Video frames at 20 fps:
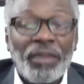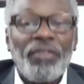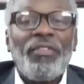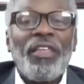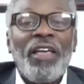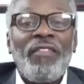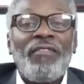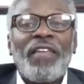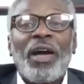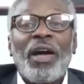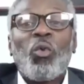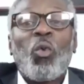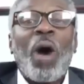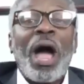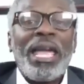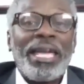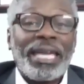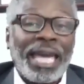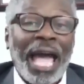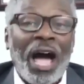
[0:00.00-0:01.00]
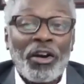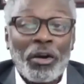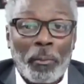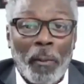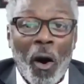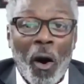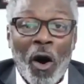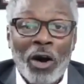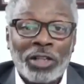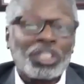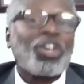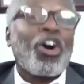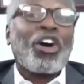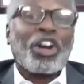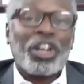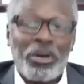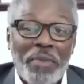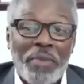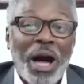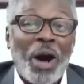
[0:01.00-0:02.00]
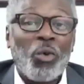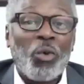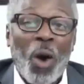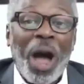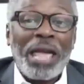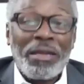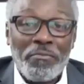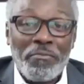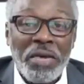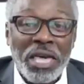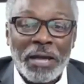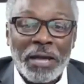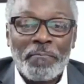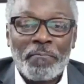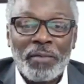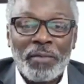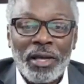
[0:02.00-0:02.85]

than their white counterparts, talking about white men.